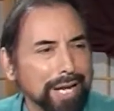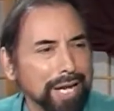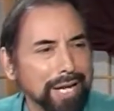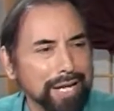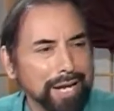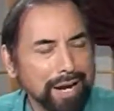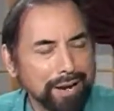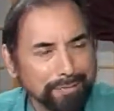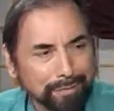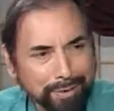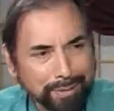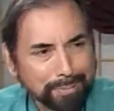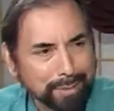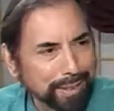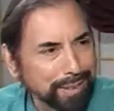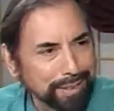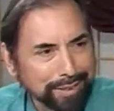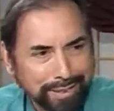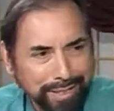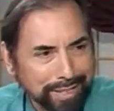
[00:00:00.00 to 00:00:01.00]
and
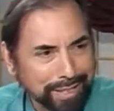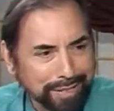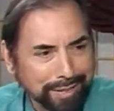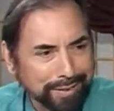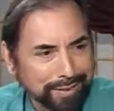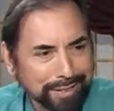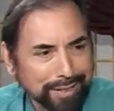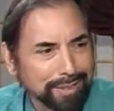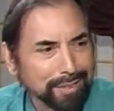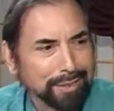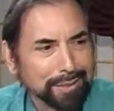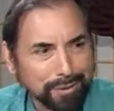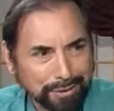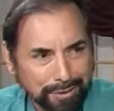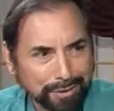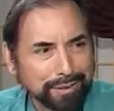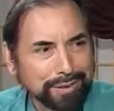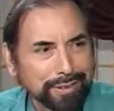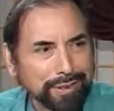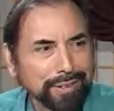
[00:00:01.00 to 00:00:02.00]
everybody there
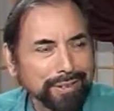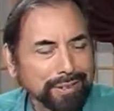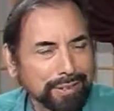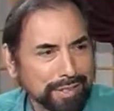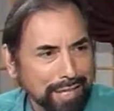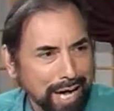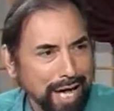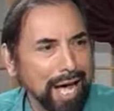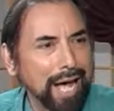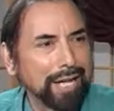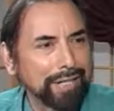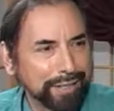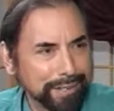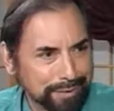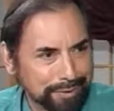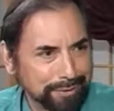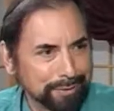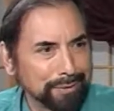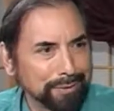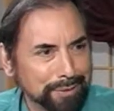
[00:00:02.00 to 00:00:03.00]
heard God
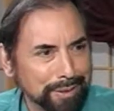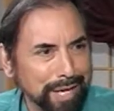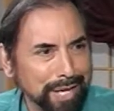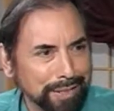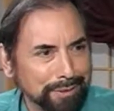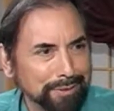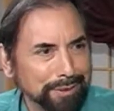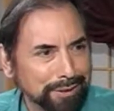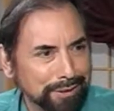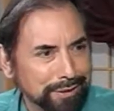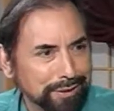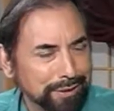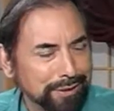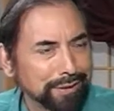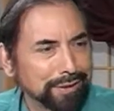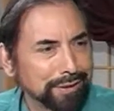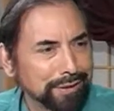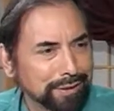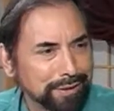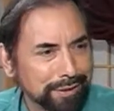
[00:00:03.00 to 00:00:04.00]
in their own language. That was
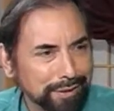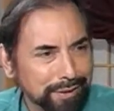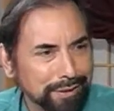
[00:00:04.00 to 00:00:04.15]
a great